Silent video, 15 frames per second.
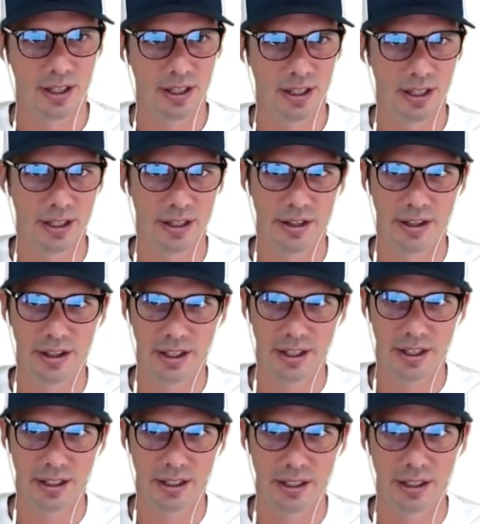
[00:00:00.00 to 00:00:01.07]
and
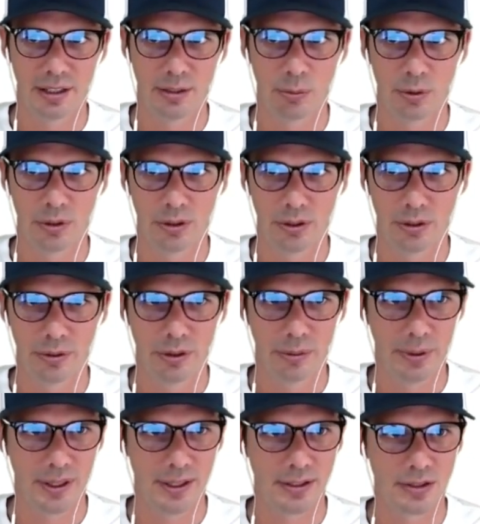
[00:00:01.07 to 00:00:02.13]
then it will load
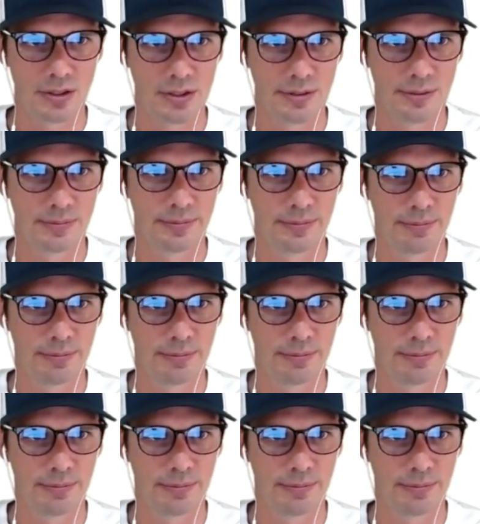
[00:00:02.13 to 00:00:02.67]
the page.